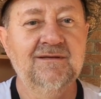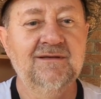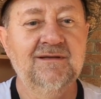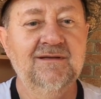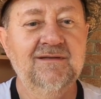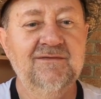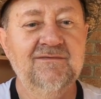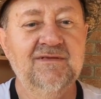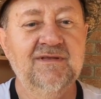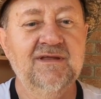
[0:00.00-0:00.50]

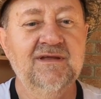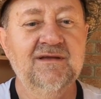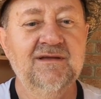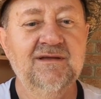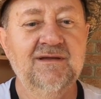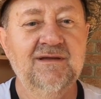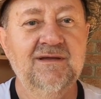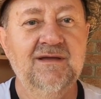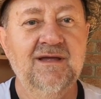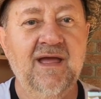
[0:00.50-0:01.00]
And even the
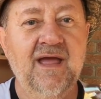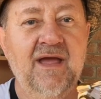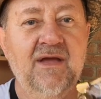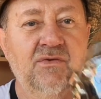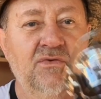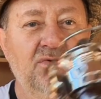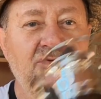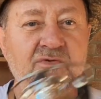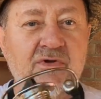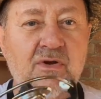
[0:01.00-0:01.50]

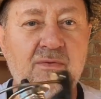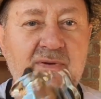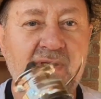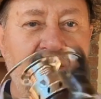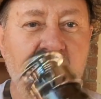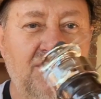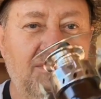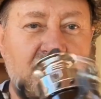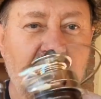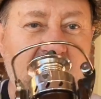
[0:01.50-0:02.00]
handle's already
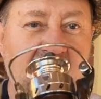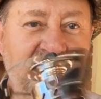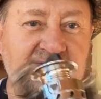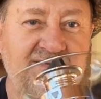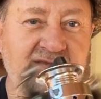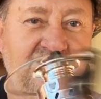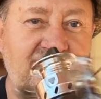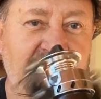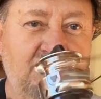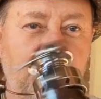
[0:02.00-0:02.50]
on the right
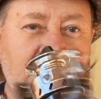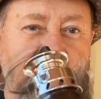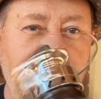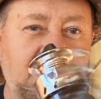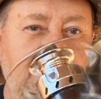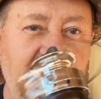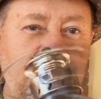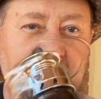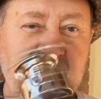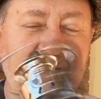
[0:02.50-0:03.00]
side for
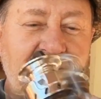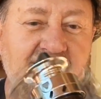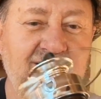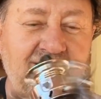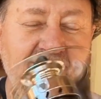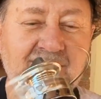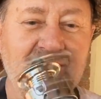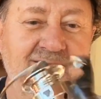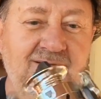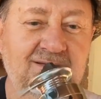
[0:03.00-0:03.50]
me,
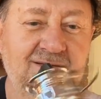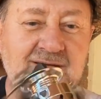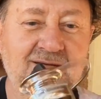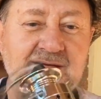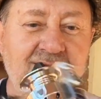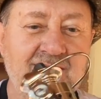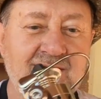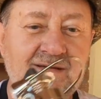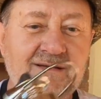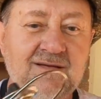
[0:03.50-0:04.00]

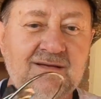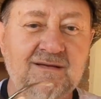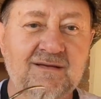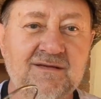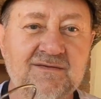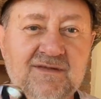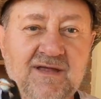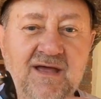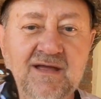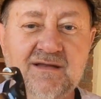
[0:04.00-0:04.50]

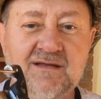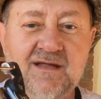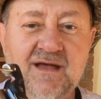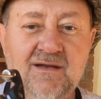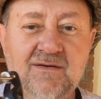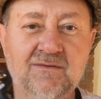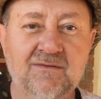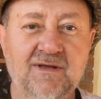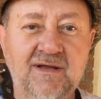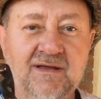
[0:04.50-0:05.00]
because I
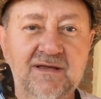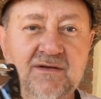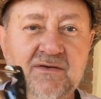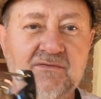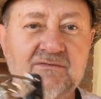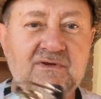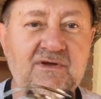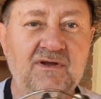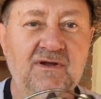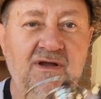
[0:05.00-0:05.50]
don't like it
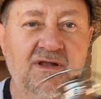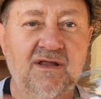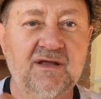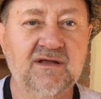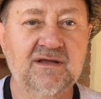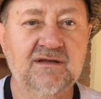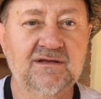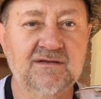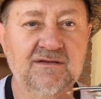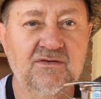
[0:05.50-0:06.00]
over here. I like
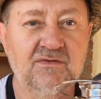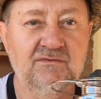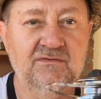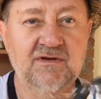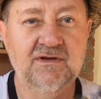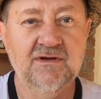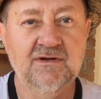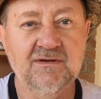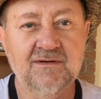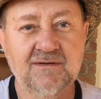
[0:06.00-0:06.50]
it over
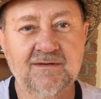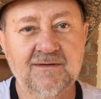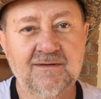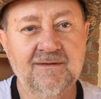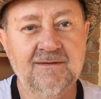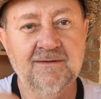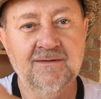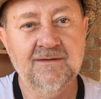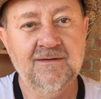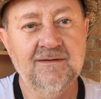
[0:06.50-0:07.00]
here.
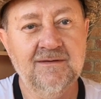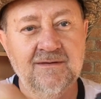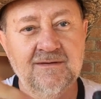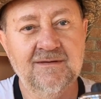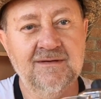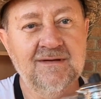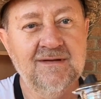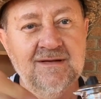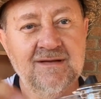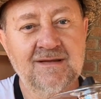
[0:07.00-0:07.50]

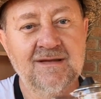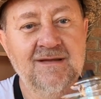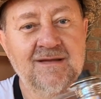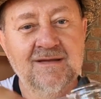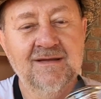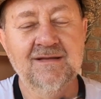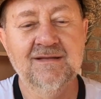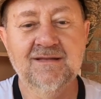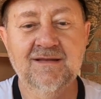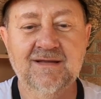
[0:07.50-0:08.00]

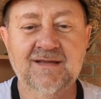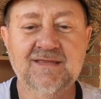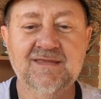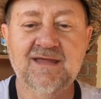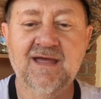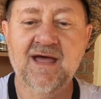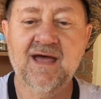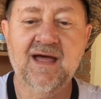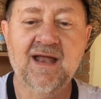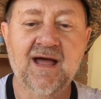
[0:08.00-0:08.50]
Look at
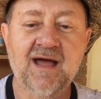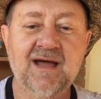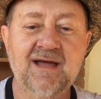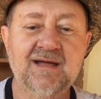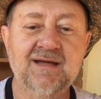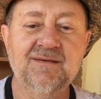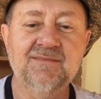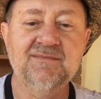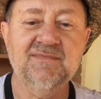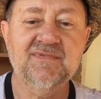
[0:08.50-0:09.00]
that. I
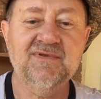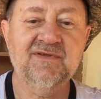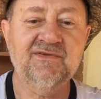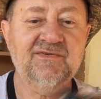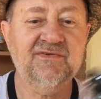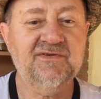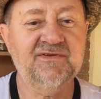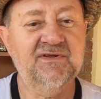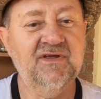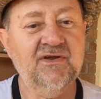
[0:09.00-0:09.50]
am
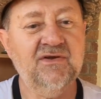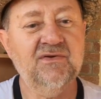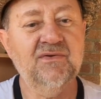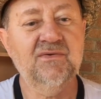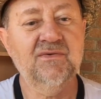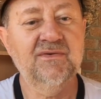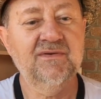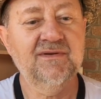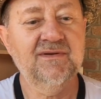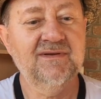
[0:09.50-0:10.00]
just
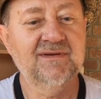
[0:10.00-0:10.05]
tickled.